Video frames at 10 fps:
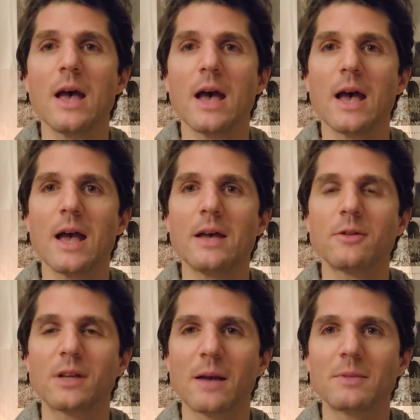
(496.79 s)
and the
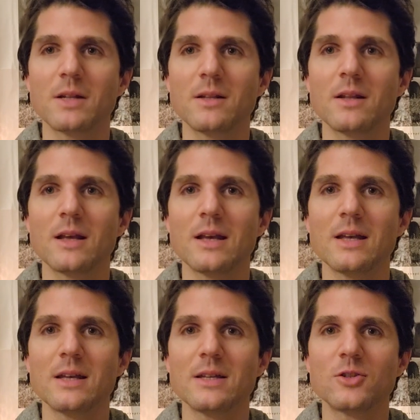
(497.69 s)
captain
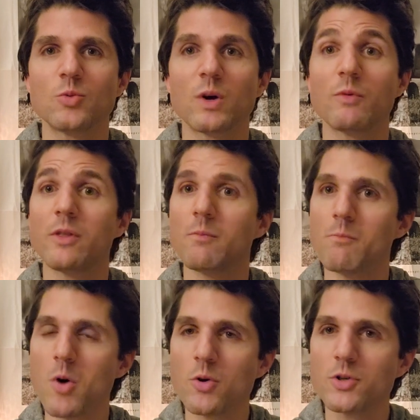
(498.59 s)
is the one with the
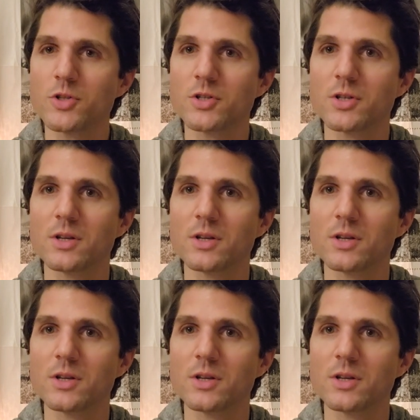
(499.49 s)
most